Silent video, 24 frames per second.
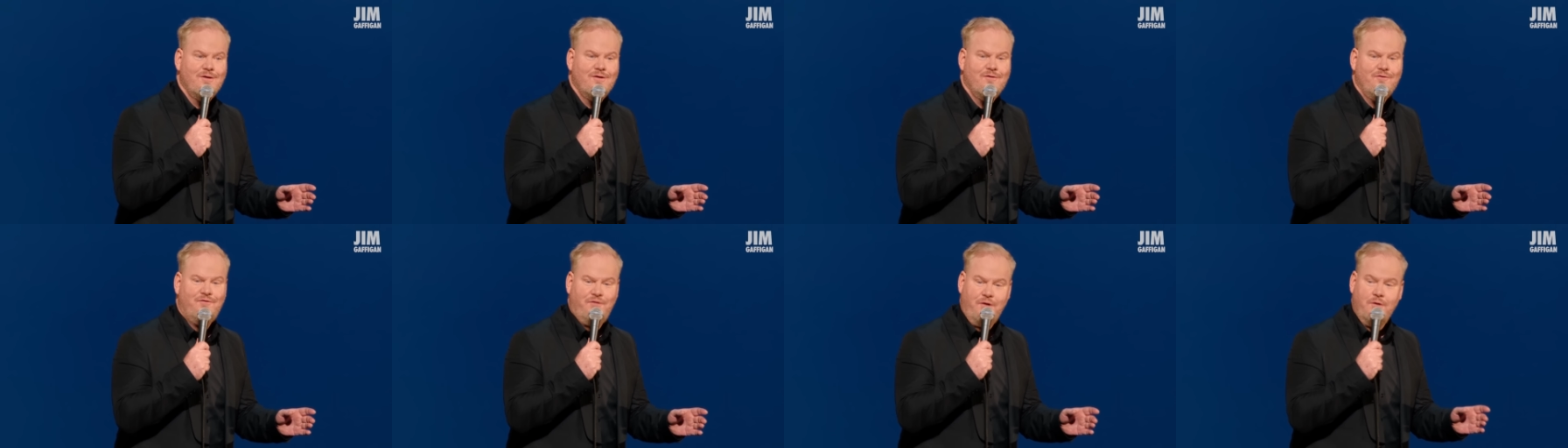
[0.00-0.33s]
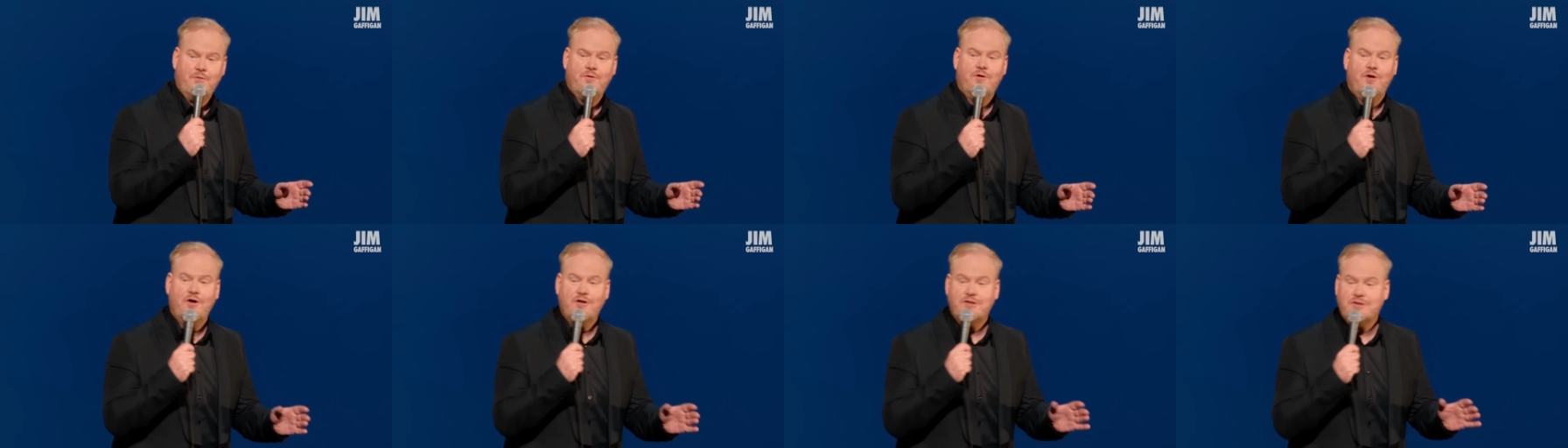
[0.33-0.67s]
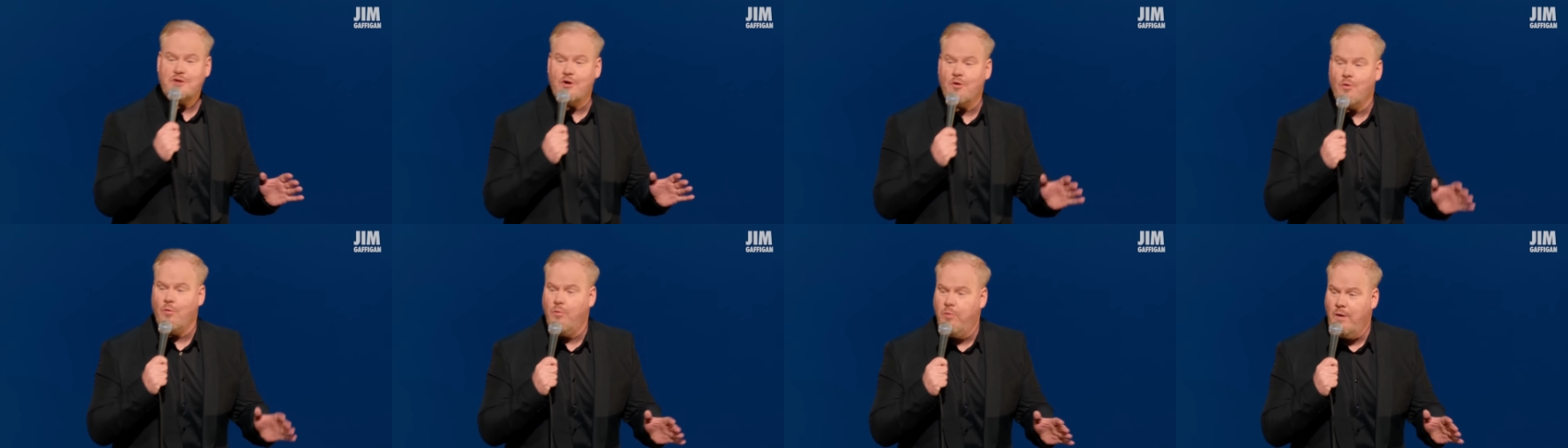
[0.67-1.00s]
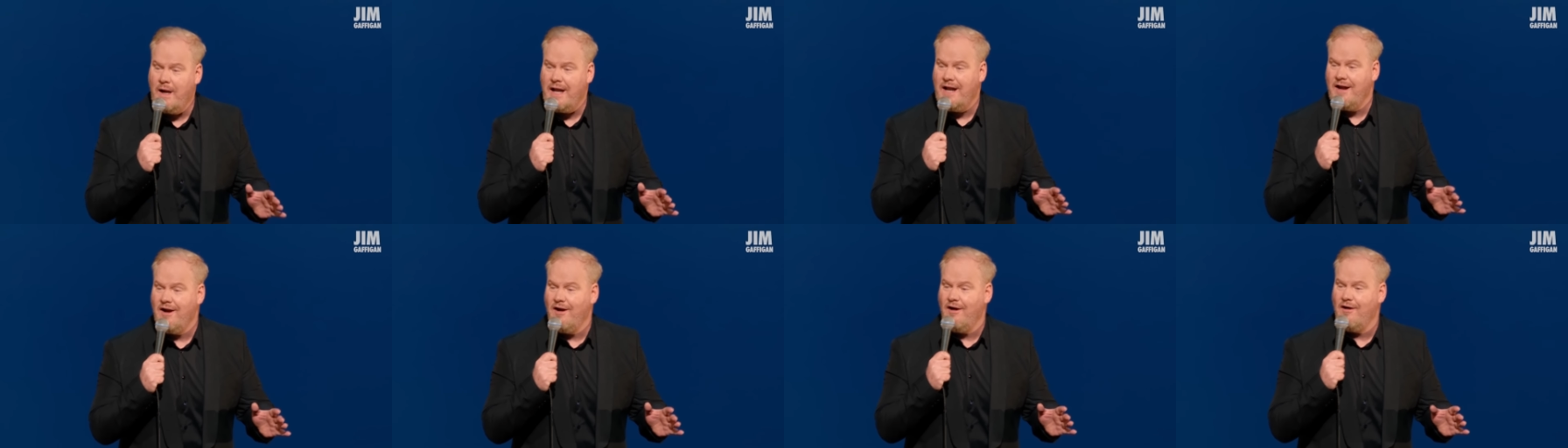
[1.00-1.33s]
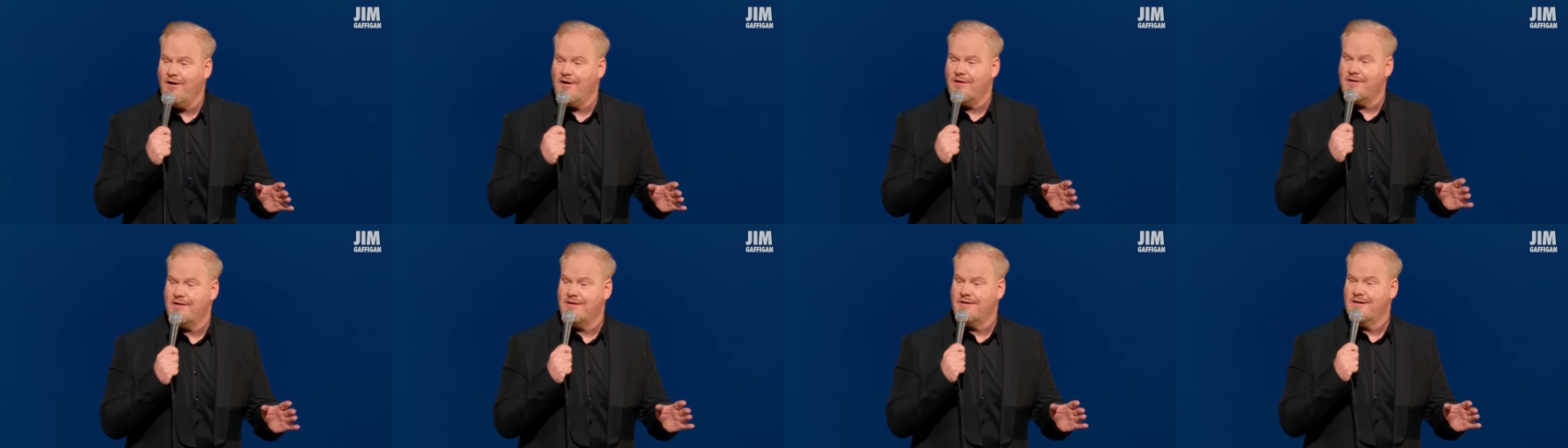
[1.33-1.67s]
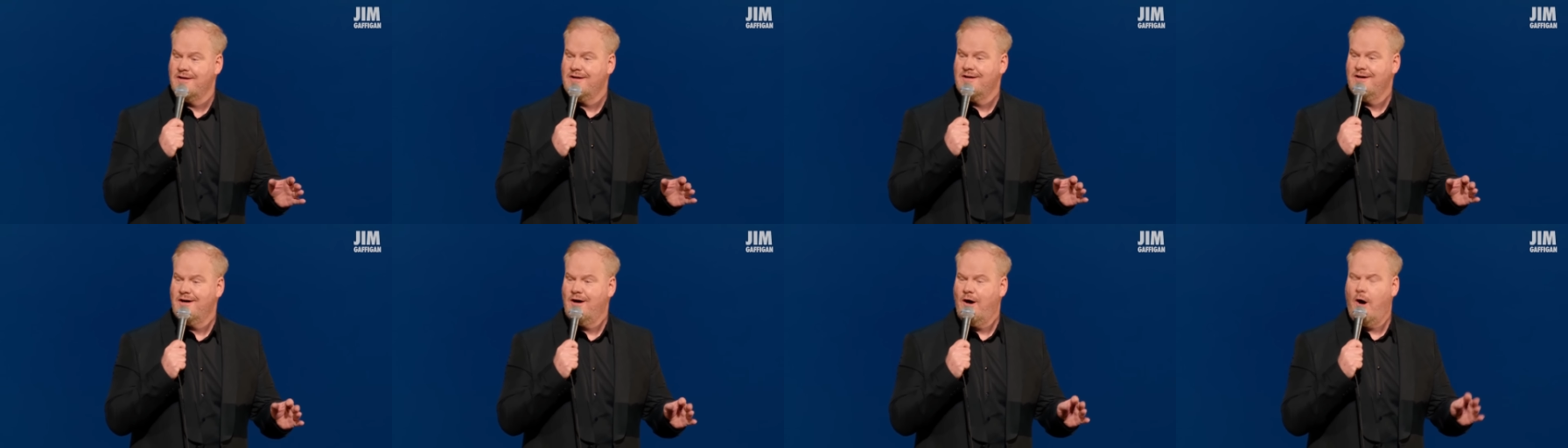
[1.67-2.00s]
Funerals are weird.
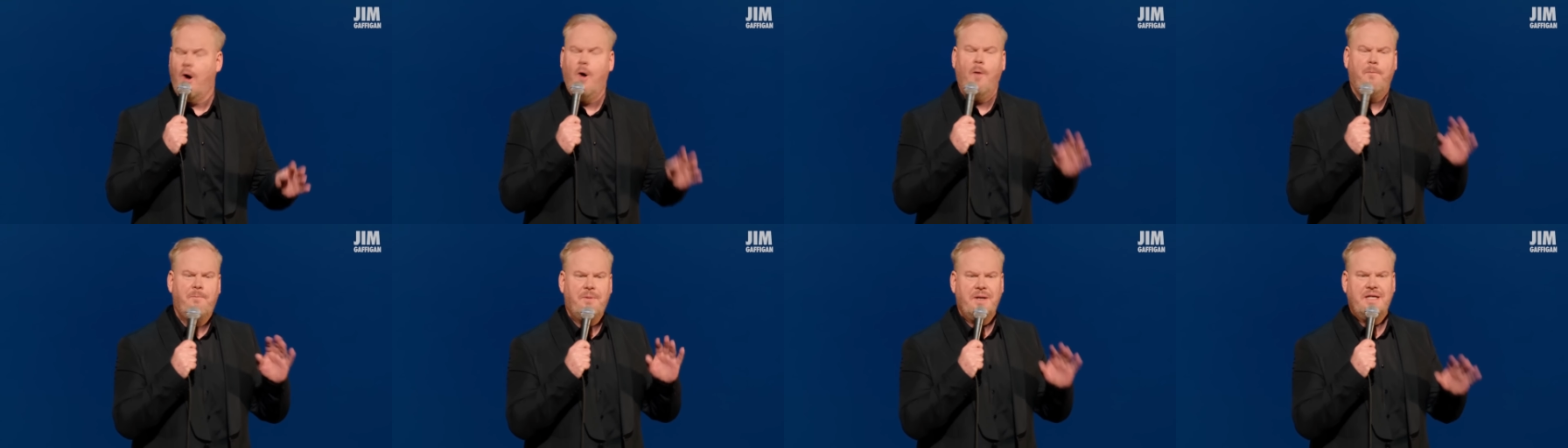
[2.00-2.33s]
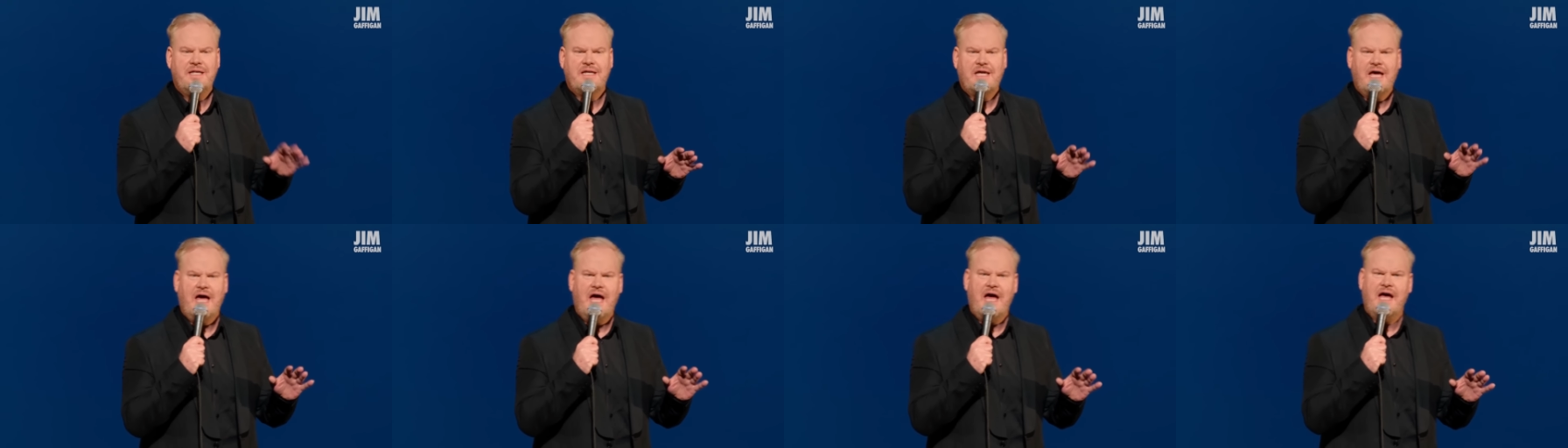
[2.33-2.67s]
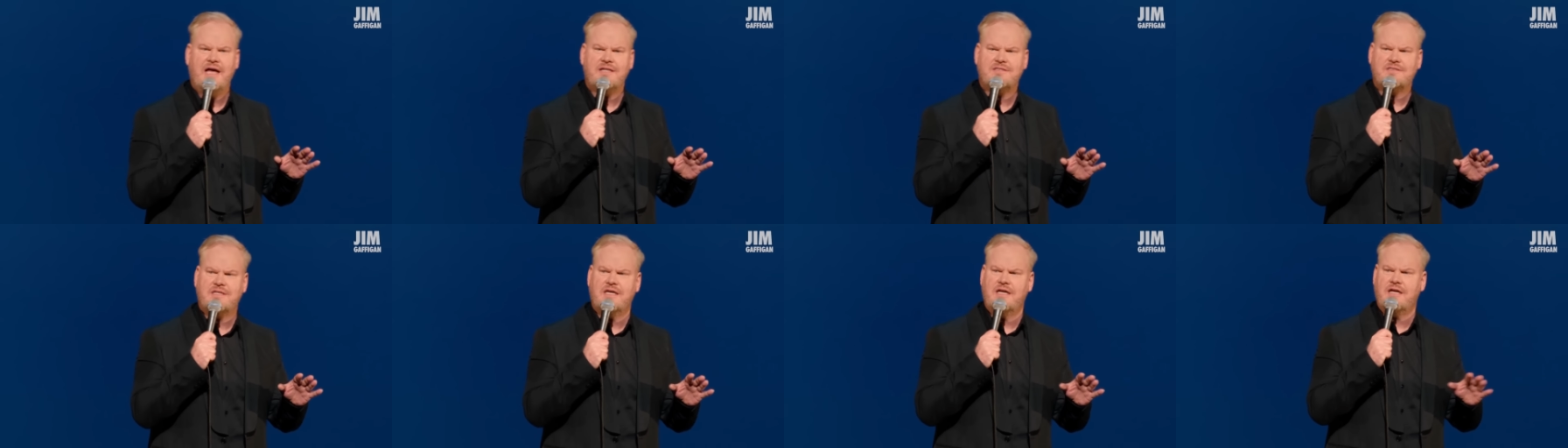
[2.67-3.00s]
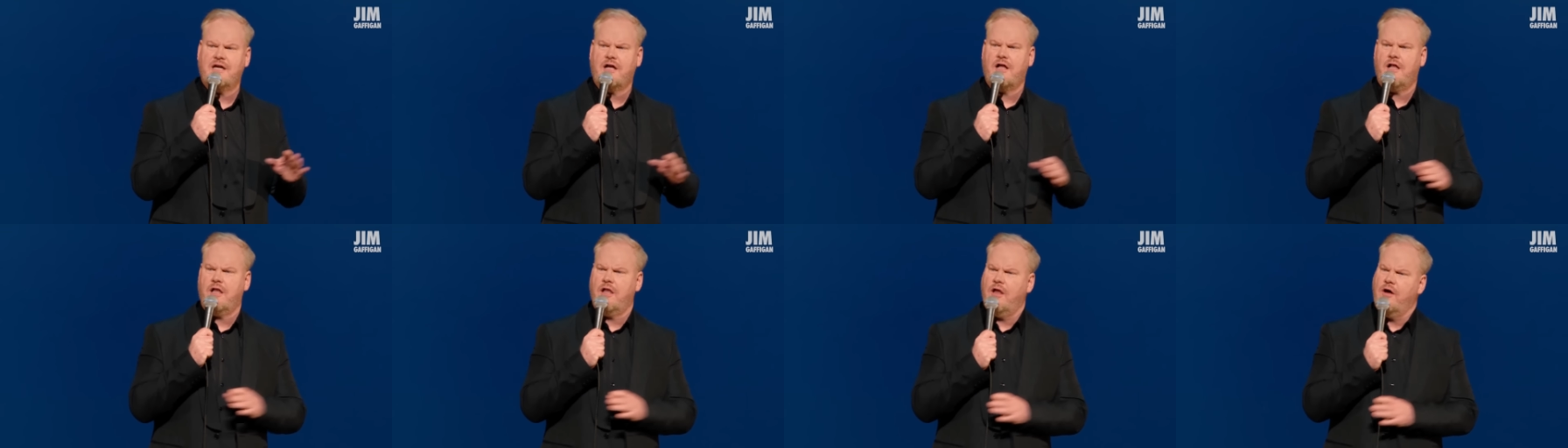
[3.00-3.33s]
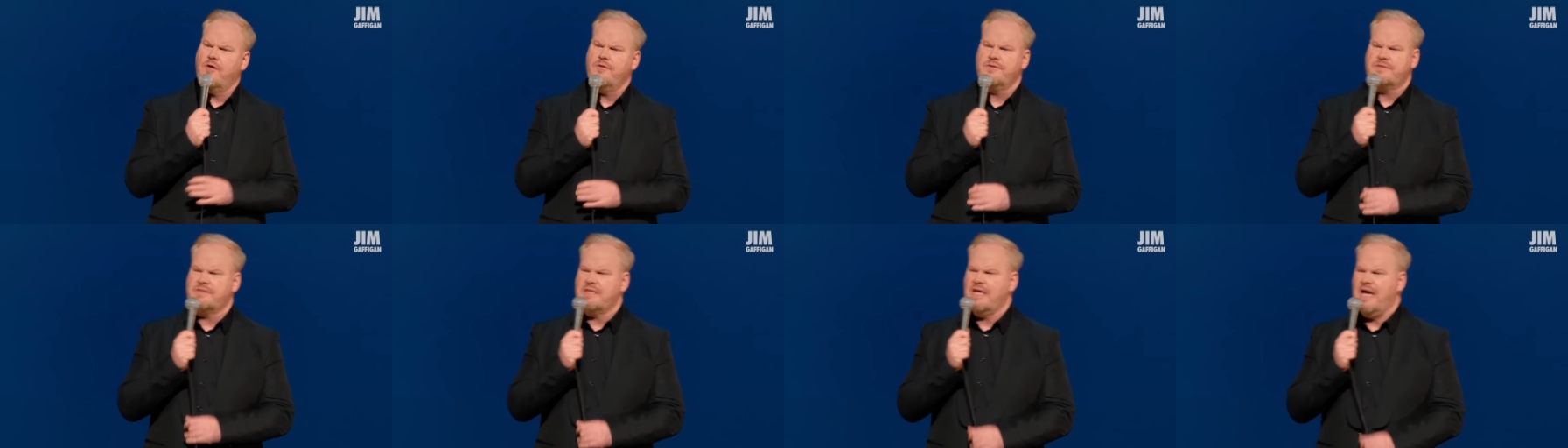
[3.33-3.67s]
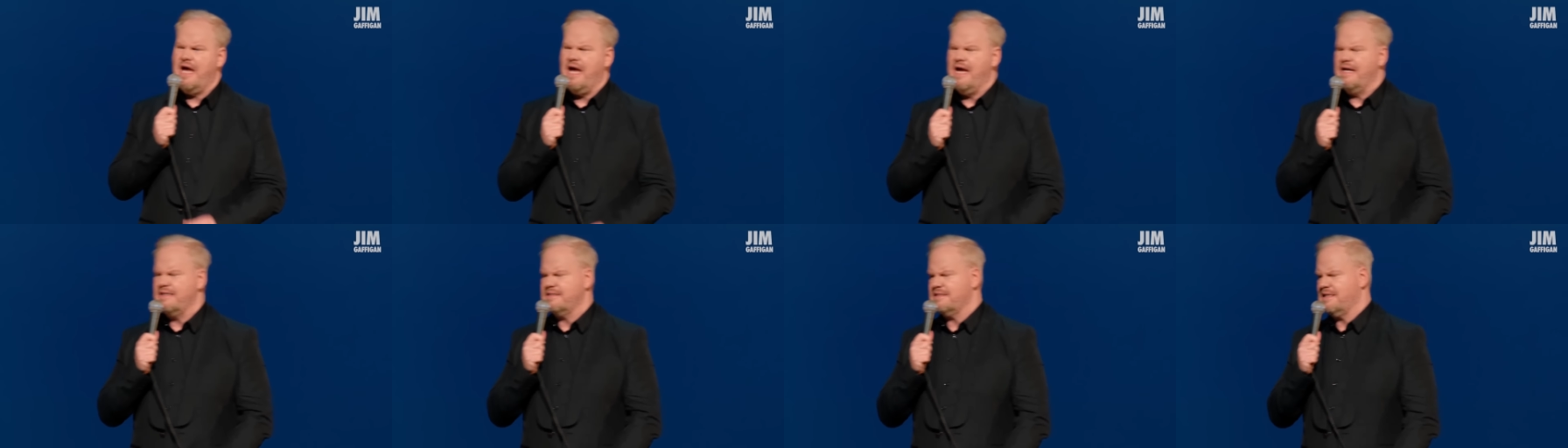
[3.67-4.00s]
Open casket, closed
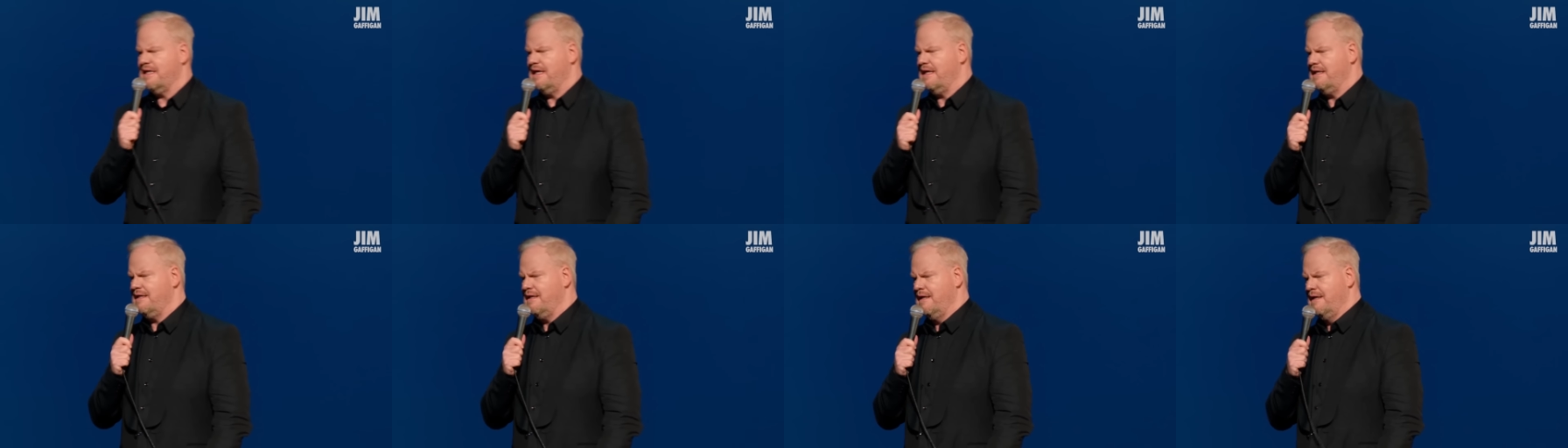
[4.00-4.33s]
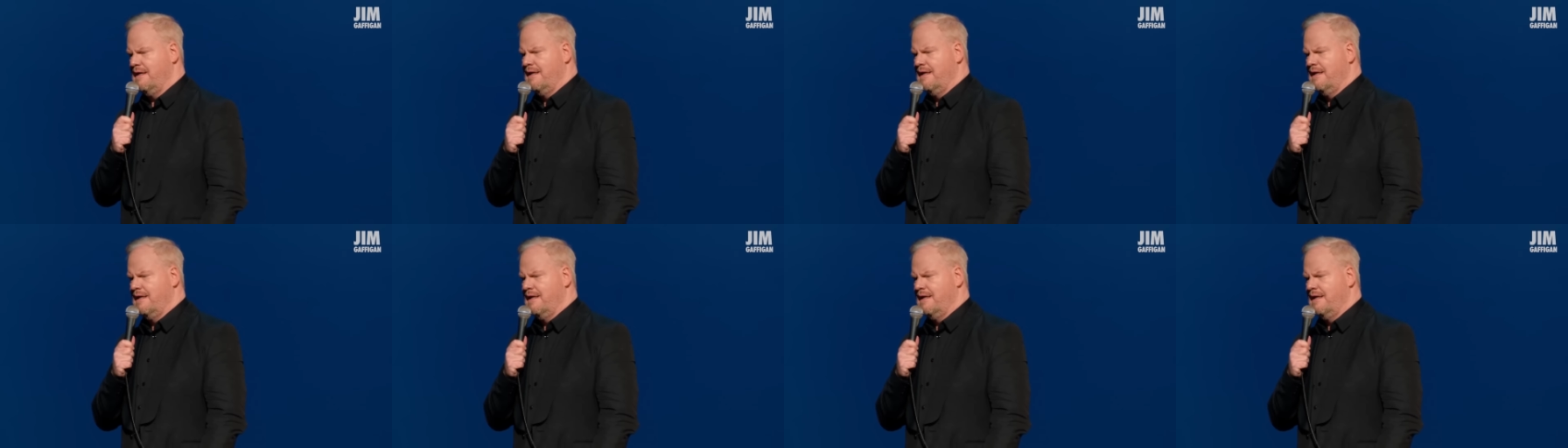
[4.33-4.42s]
casket.